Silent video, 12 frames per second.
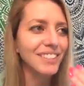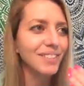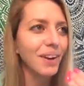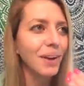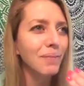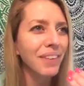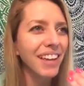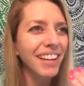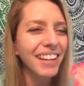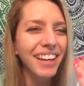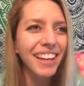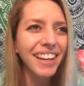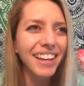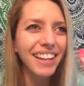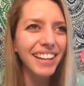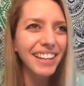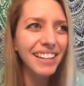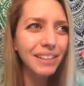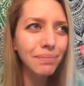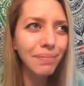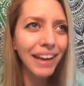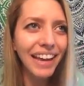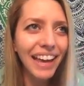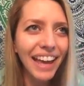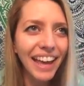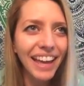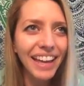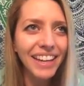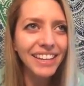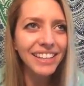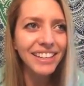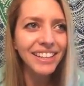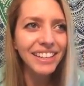So I'm like, in my head,